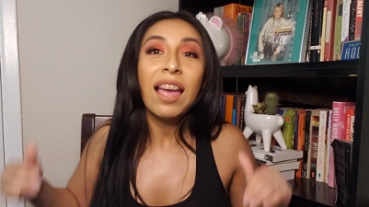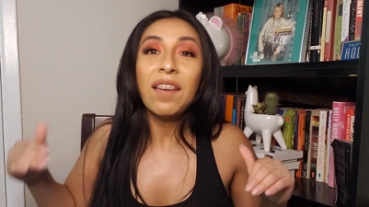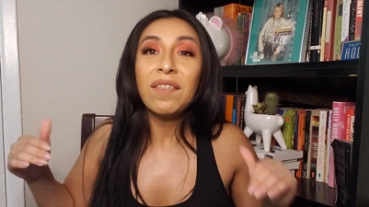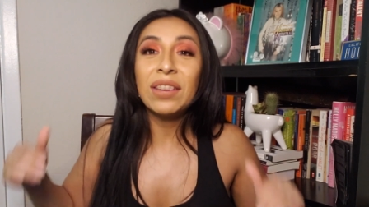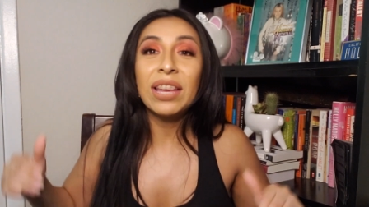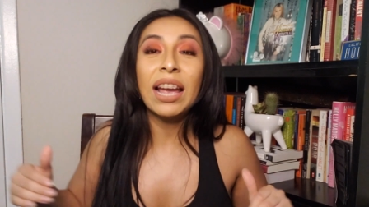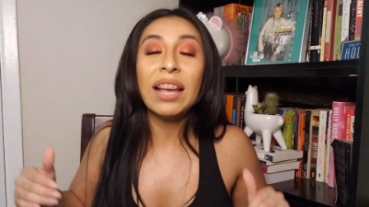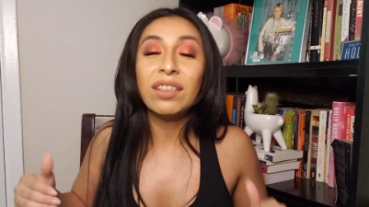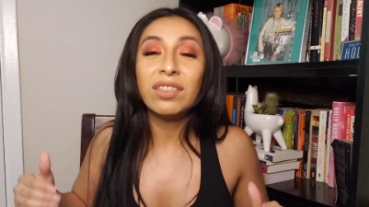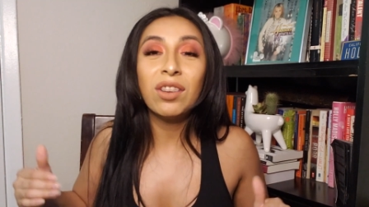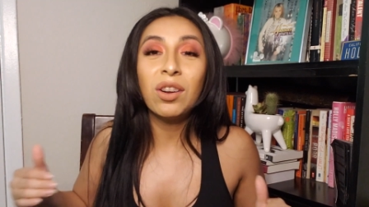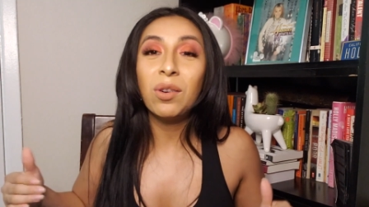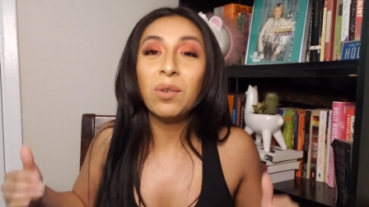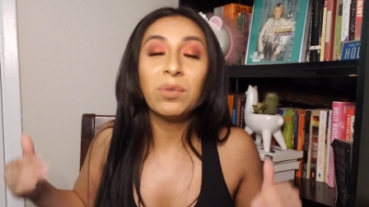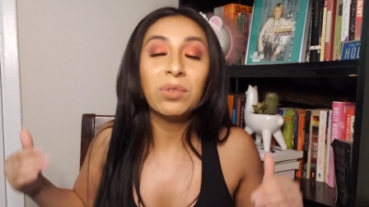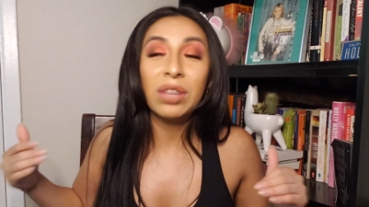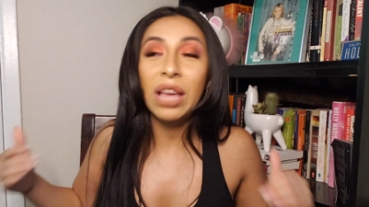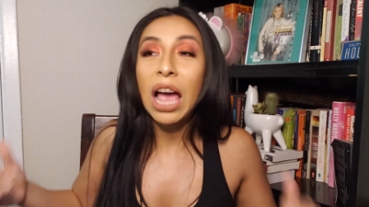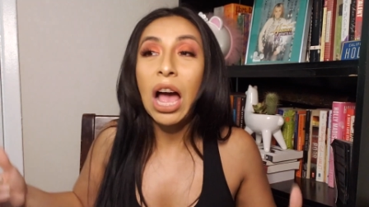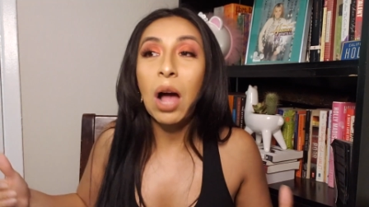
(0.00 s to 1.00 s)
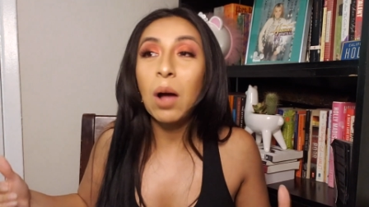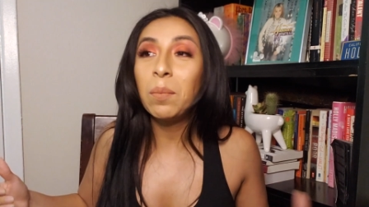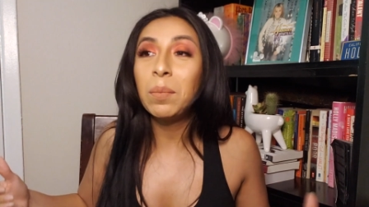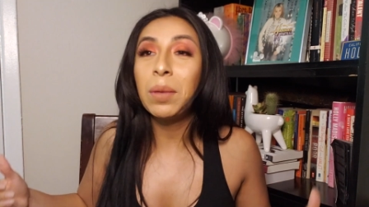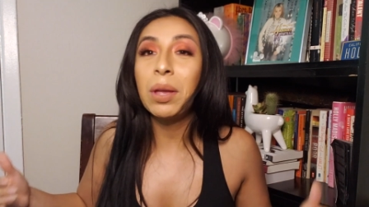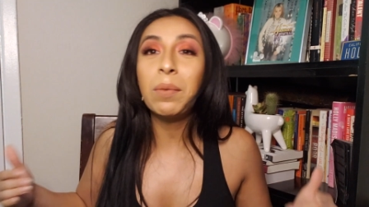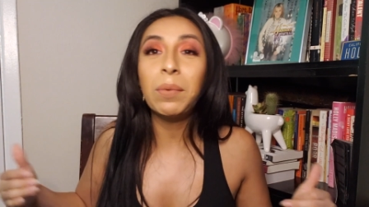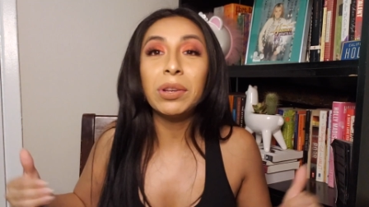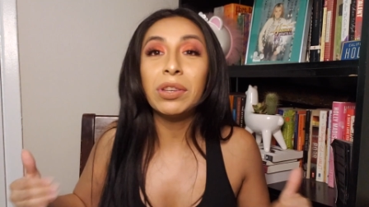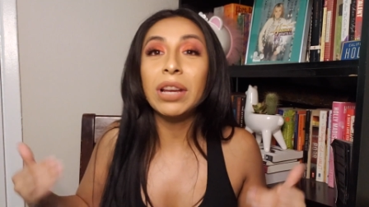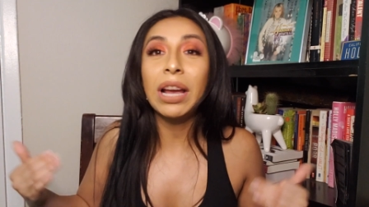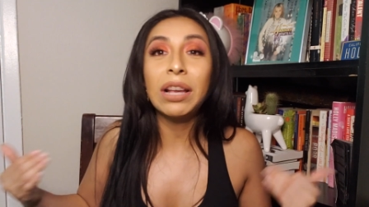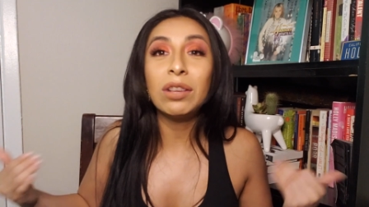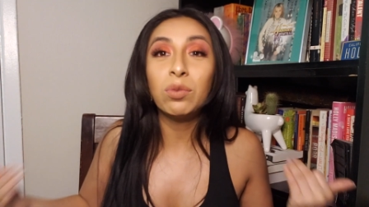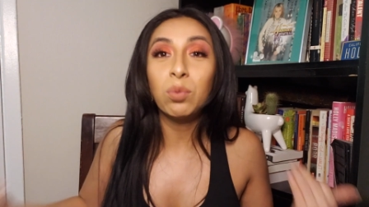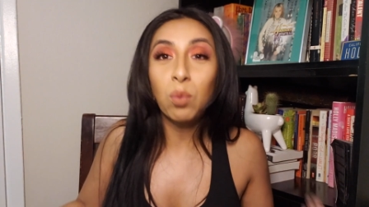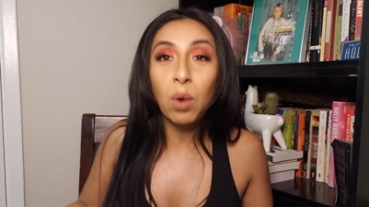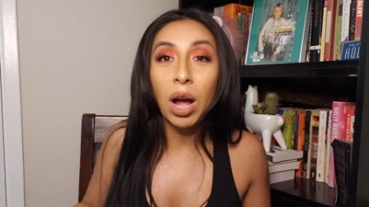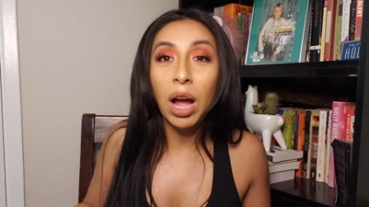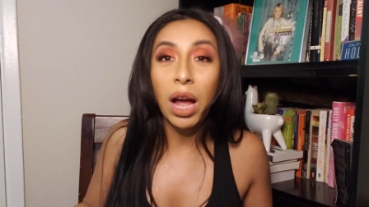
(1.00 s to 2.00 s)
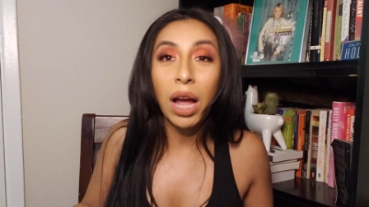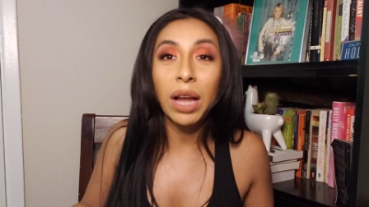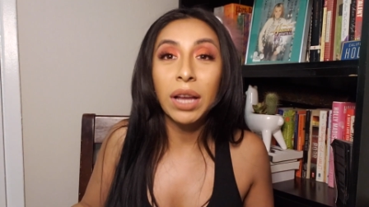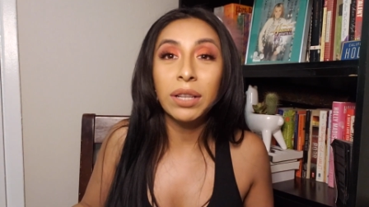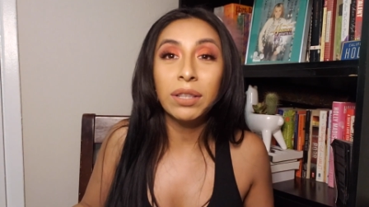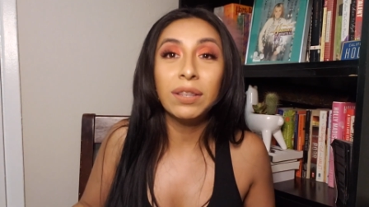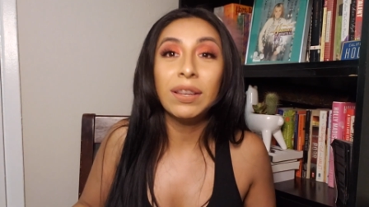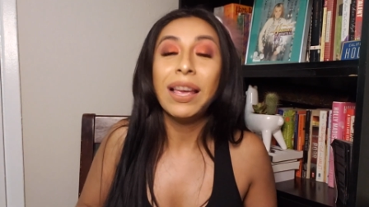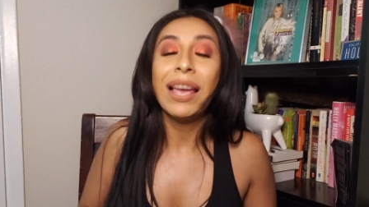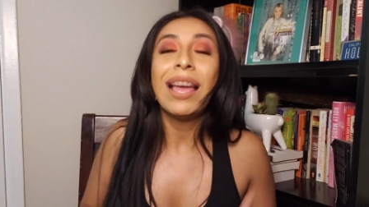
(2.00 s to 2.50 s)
if you guys don't tell me what you guys want,